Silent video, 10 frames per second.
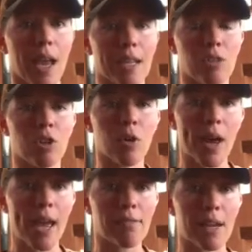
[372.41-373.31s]
and you
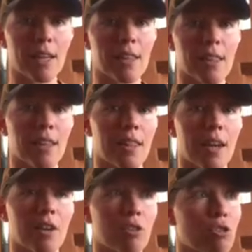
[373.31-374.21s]
don't have anything
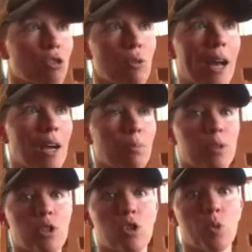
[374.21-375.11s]
there to help
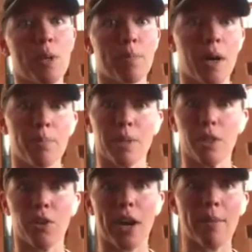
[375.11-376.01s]
sweep up
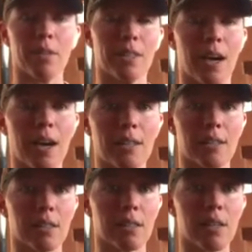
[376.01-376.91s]
and grab the
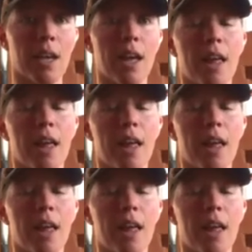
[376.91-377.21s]
toxins,